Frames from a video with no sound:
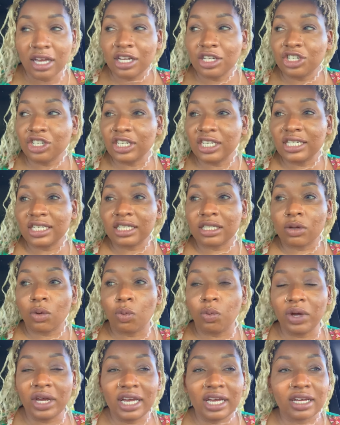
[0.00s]
She's
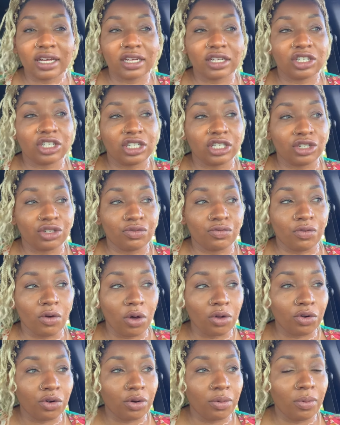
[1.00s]
weak, she's
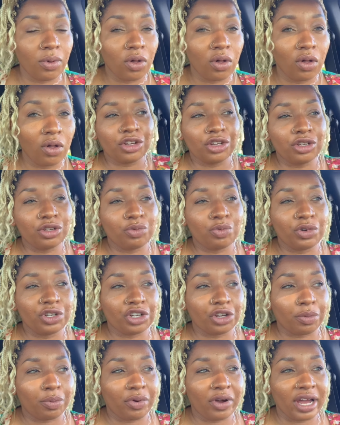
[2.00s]
vulnerable. When
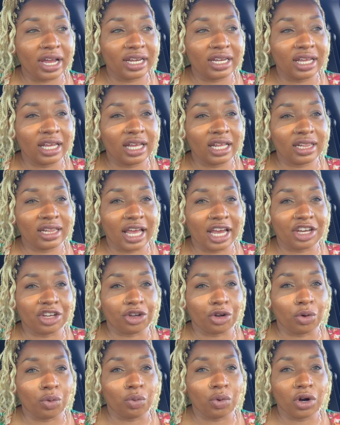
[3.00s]
you're pregnant, like,
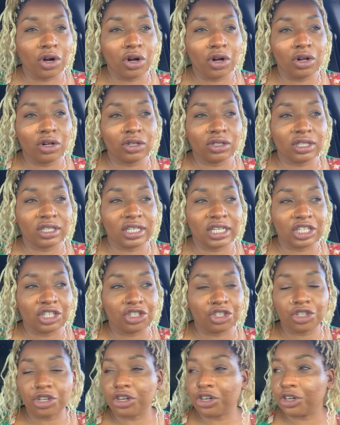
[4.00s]
your world
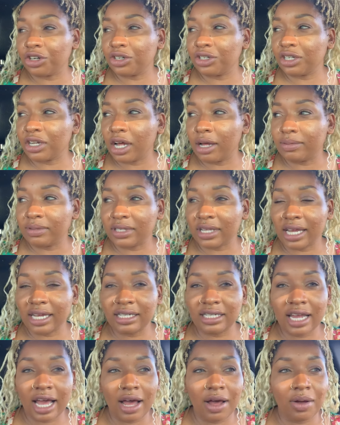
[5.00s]
gets turned
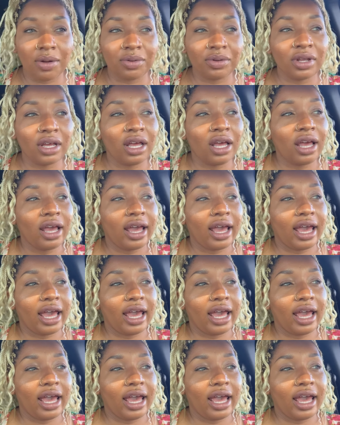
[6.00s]
upside down,